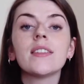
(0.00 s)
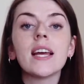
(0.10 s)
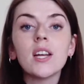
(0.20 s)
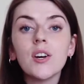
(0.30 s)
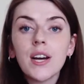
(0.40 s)
They
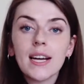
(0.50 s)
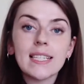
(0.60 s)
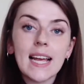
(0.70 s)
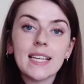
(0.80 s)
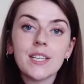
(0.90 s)
look
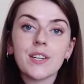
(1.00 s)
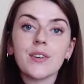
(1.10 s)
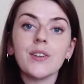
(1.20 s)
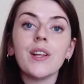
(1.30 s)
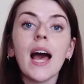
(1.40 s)

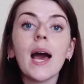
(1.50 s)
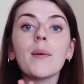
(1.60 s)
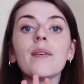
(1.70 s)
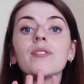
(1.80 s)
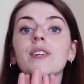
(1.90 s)
identical,
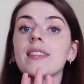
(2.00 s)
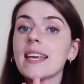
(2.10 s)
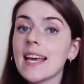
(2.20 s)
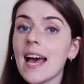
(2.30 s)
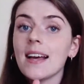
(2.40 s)
however, they
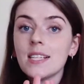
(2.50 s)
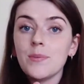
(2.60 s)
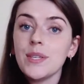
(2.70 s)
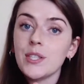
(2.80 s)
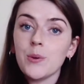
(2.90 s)
can't
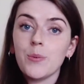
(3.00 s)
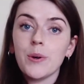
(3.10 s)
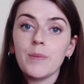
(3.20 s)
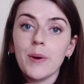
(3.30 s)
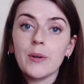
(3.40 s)
be
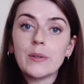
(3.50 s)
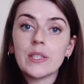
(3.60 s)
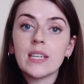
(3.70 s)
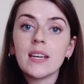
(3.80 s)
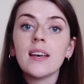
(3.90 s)

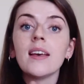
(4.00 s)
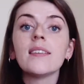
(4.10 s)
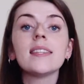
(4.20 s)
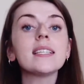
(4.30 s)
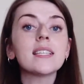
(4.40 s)
superimposed.
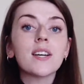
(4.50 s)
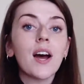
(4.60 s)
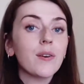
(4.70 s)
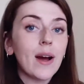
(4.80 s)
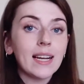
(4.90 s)
This is
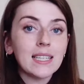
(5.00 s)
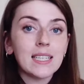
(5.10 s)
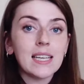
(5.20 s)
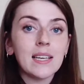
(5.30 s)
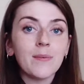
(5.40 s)

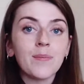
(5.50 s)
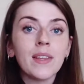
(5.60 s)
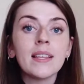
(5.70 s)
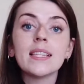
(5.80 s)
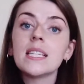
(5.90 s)
chirality.
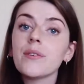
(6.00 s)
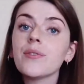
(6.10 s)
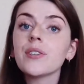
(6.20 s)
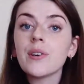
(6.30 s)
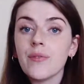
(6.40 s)
The
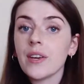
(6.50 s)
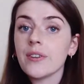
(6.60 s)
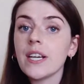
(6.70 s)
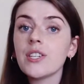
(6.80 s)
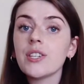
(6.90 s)
different
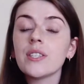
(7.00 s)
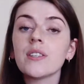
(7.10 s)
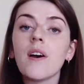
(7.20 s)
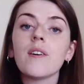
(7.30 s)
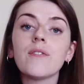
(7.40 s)
configurations
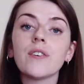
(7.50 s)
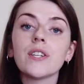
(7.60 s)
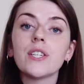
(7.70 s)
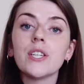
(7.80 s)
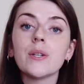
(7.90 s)
are
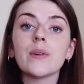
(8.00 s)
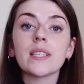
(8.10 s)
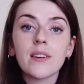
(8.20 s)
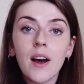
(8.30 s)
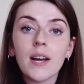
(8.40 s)
referred to
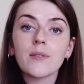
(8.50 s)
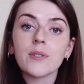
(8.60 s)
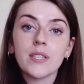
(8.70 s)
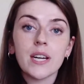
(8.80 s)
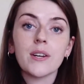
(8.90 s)
as chiral
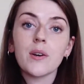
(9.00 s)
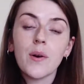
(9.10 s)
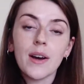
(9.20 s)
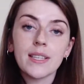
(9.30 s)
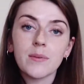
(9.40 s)

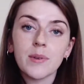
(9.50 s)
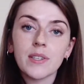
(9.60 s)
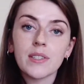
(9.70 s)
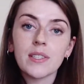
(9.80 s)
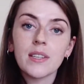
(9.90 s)

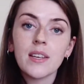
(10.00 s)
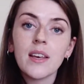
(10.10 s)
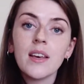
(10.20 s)
stereoisomers.